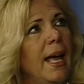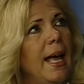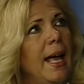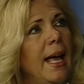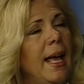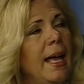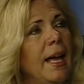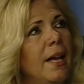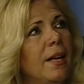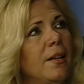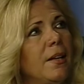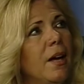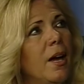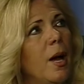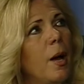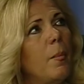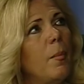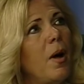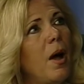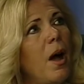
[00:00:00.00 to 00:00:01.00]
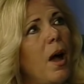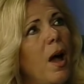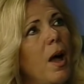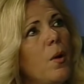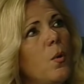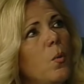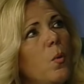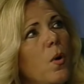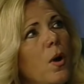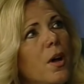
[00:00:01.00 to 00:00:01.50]
and I
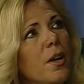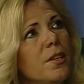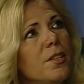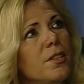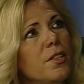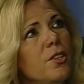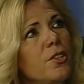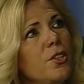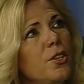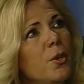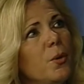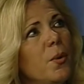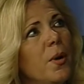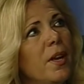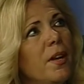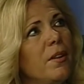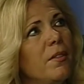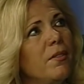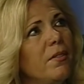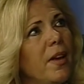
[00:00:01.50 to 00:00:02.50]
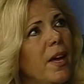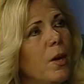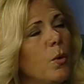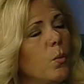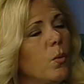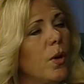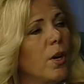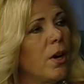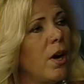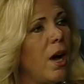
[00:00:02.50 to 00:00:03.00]
want to do an event
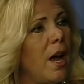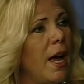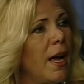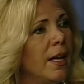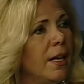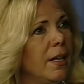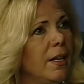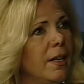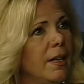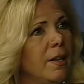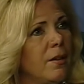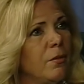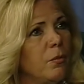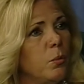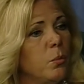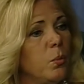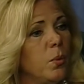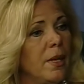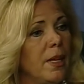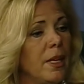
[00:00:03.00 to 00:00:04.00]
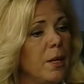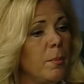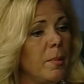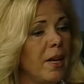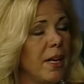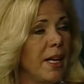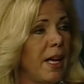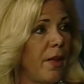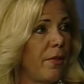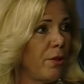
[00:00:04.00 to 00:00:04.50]
where if
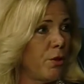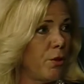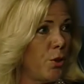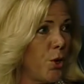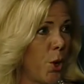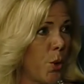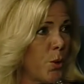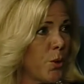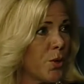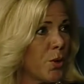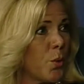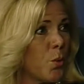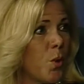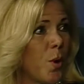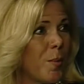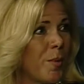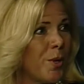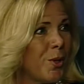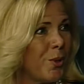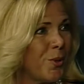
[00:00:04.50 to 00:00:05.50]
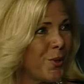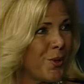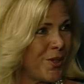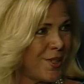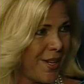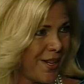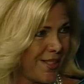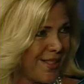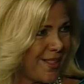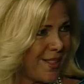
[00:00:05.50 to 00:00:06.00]
anybody out there knows a woman who's
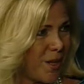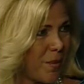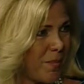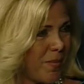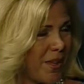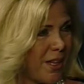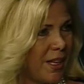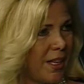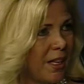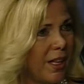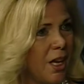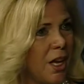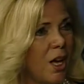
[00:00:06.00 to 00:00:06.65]
done something,